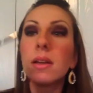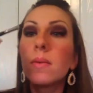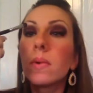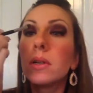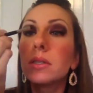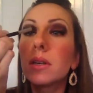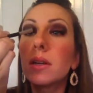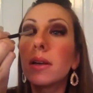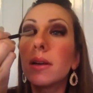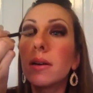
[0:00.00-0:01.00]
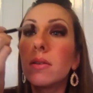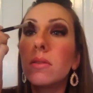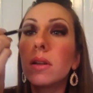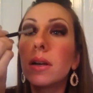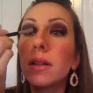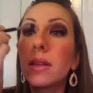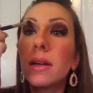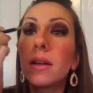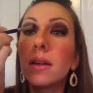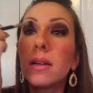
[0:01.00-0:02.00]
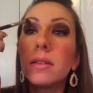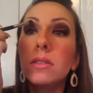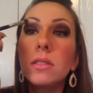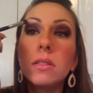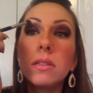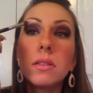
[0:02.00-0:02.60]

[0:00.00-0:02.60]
and we're just going to outline that edge